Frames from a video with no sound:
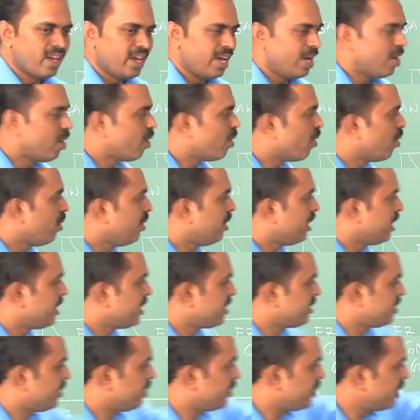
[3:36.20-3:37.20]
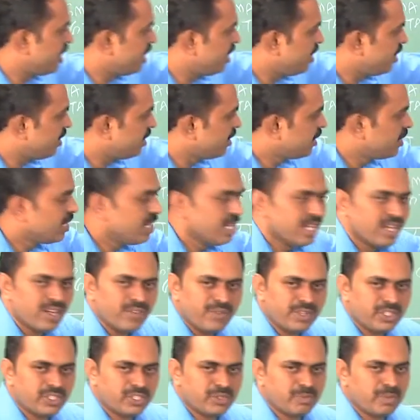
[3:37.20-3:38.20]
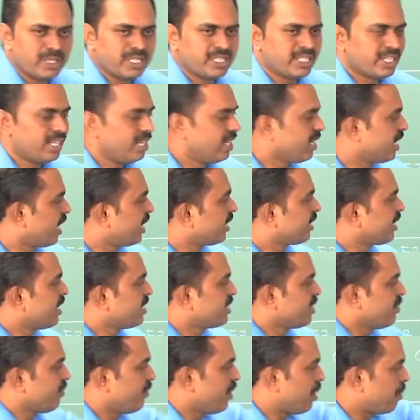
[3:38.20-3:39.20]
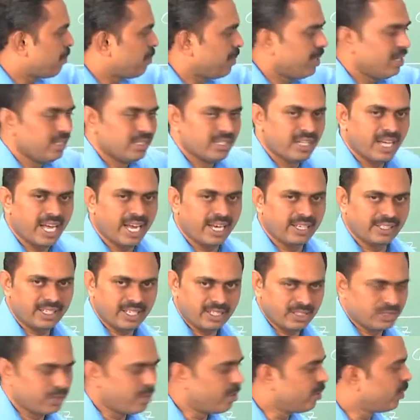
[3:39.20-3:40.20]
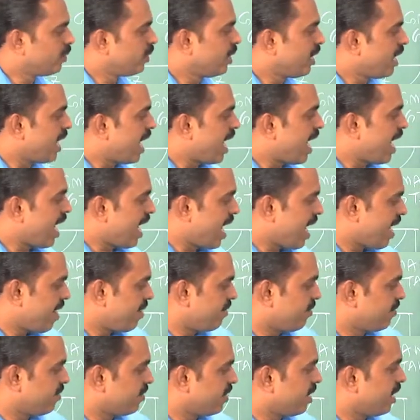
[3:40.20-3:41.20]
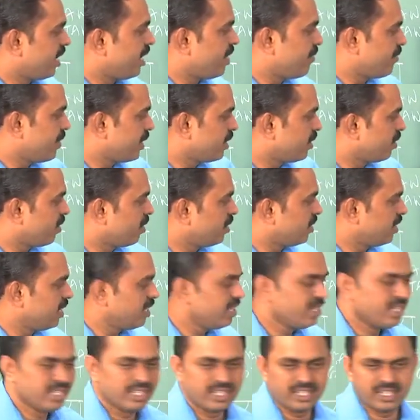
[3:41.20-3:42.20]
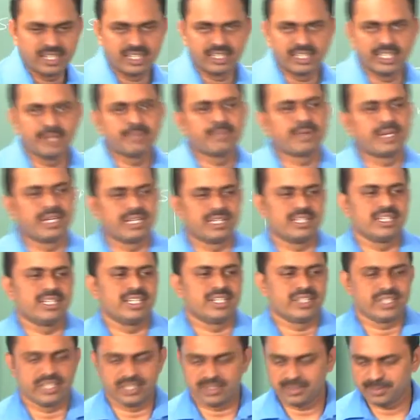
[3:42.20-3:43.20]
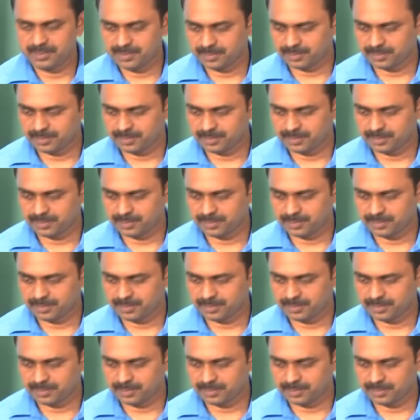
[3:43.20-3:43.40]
a hole that is drilled which basically contains a vapor, and that is going to have an effect on the deep penetration.